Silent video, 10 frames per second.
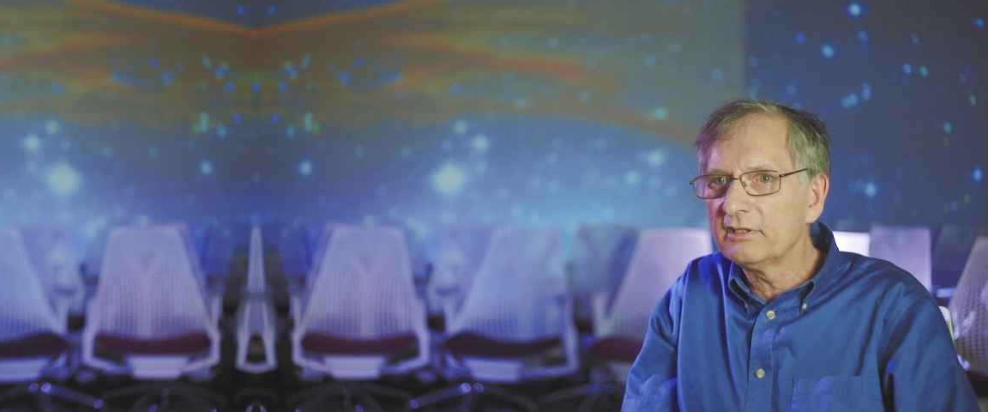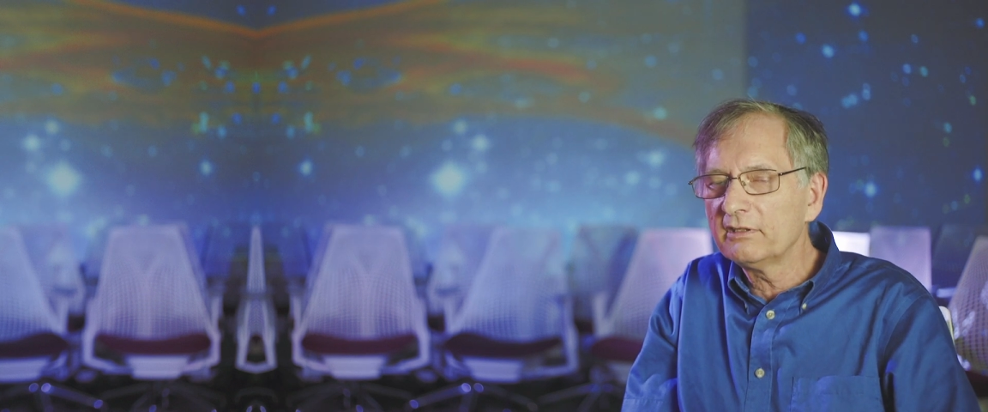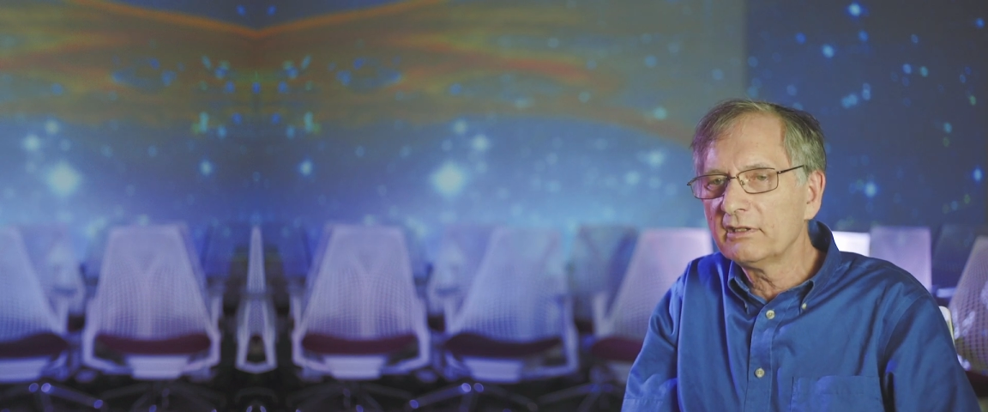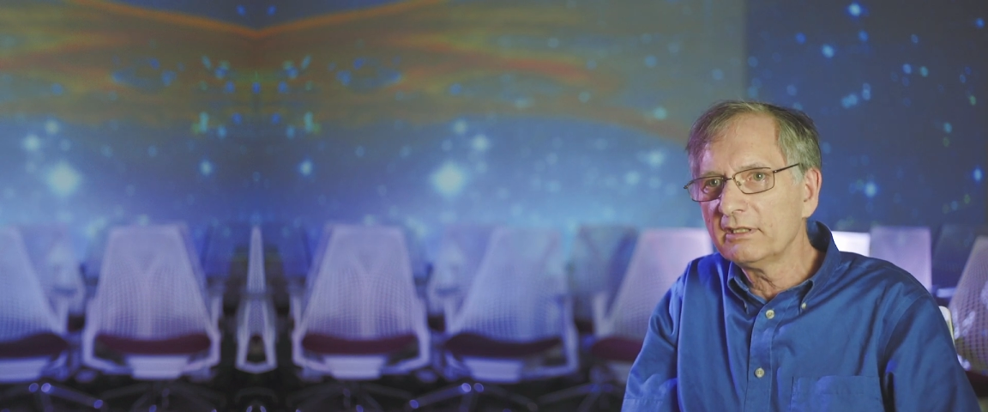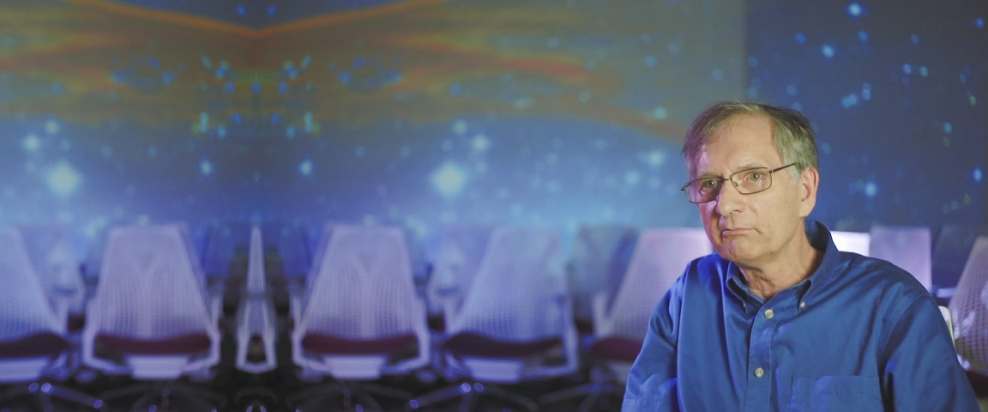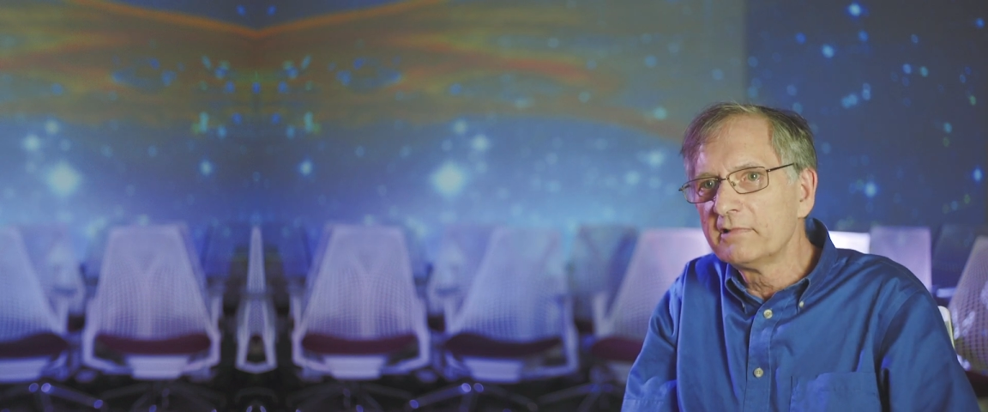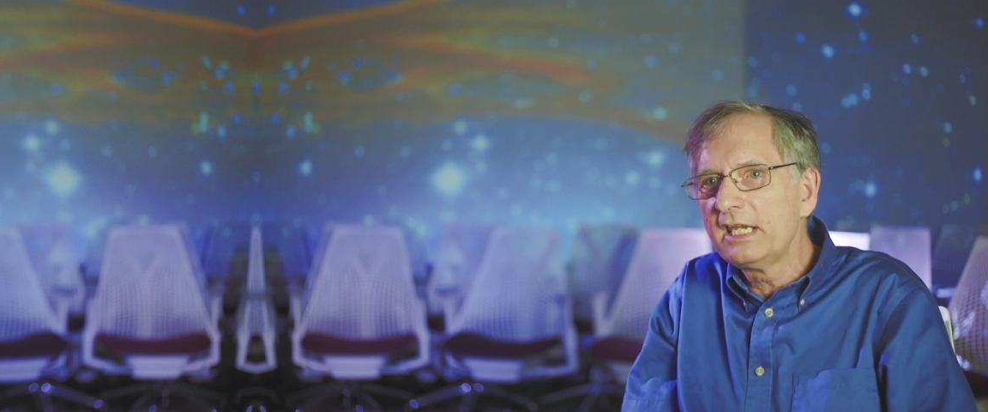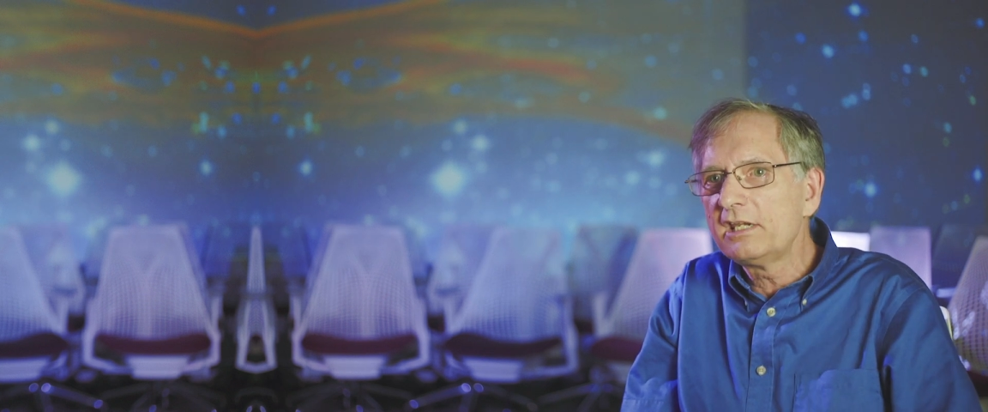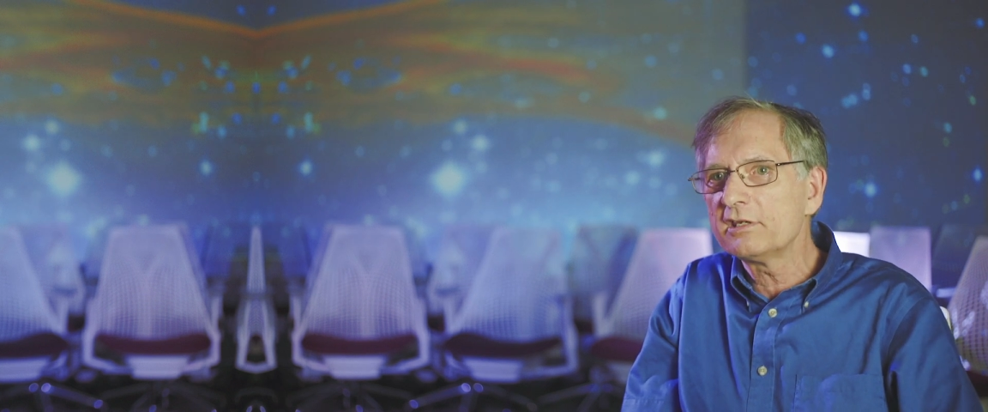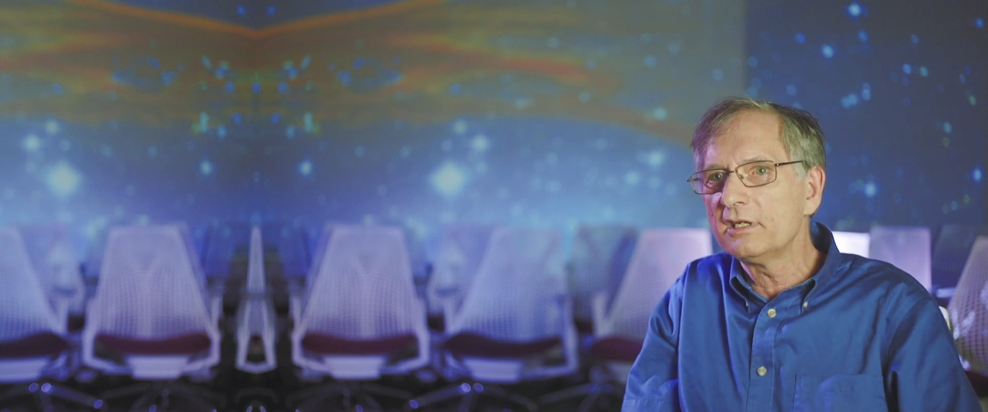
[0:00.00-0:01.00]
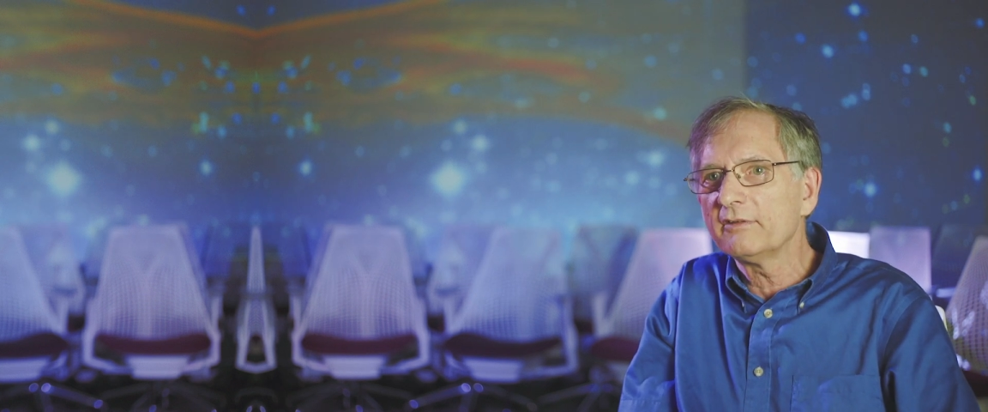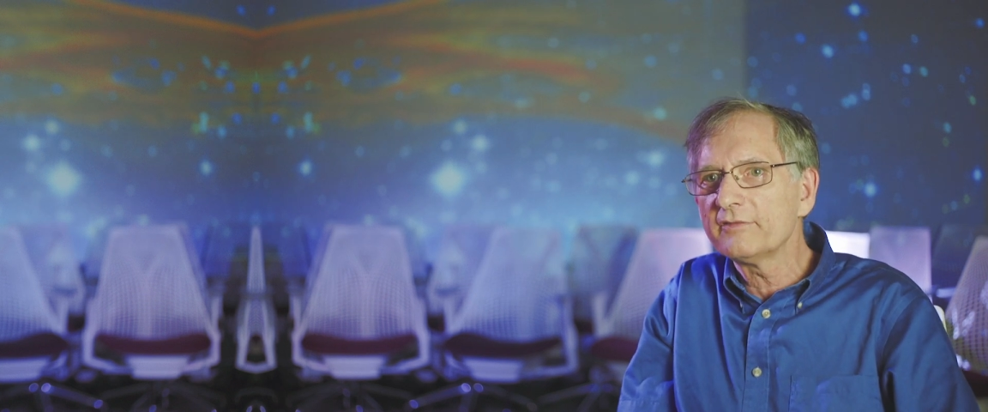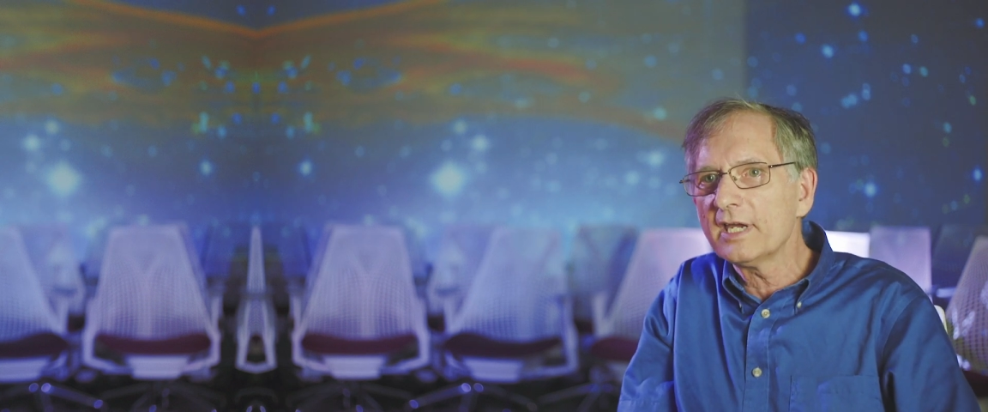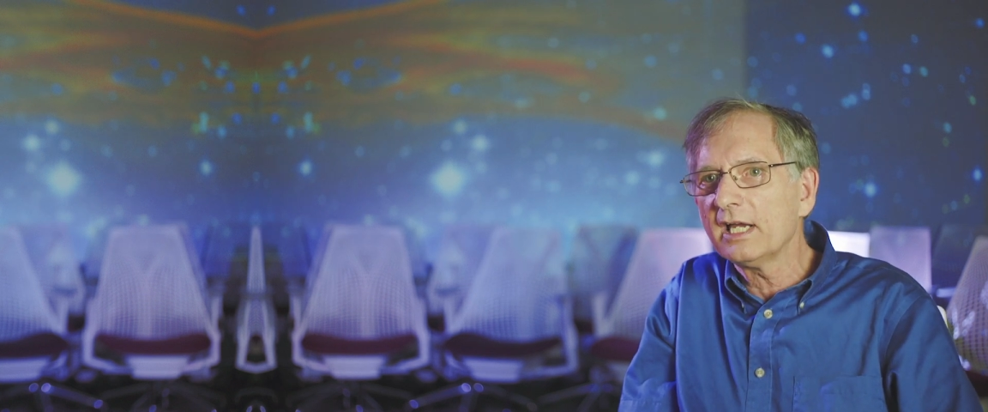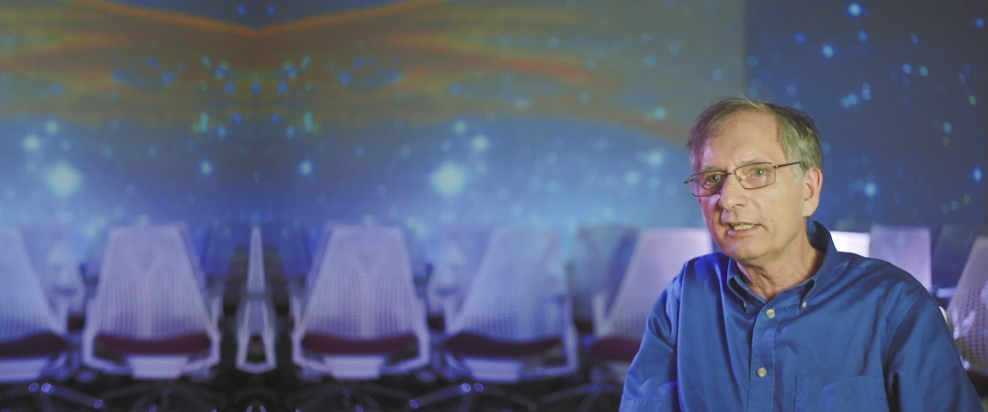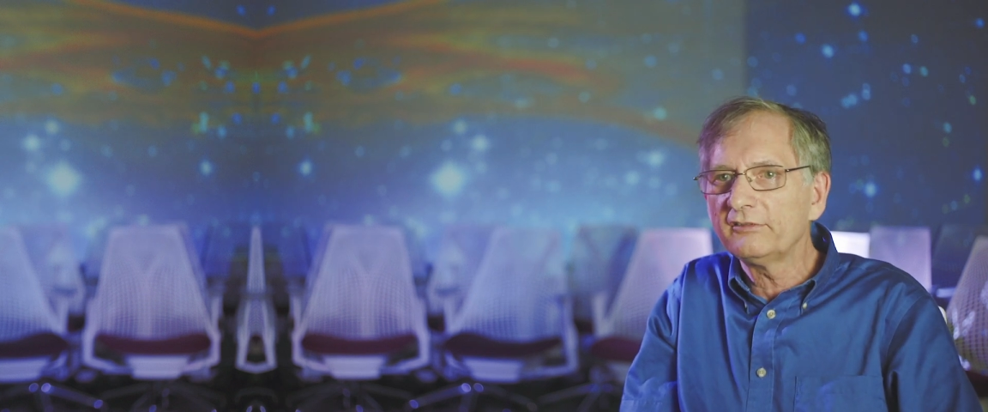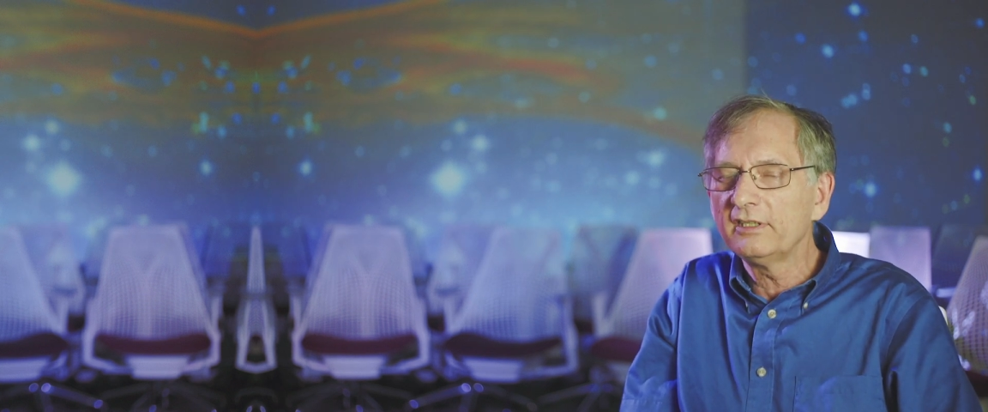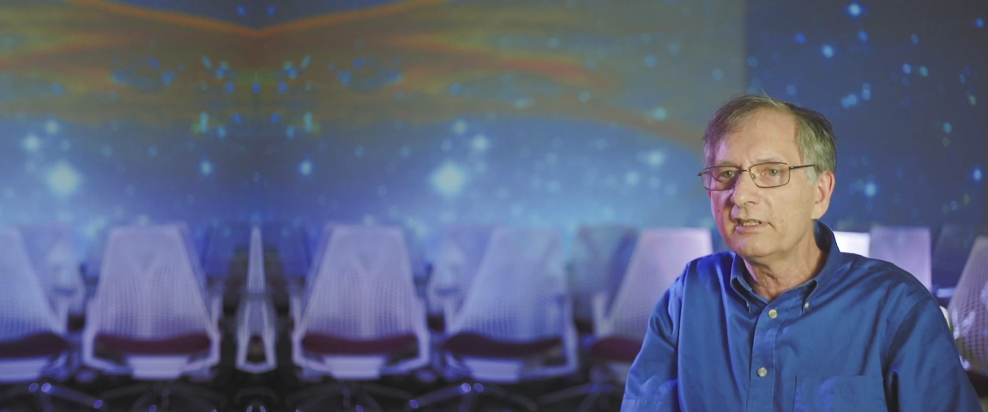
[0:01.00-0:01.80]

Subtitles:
to the region of the highest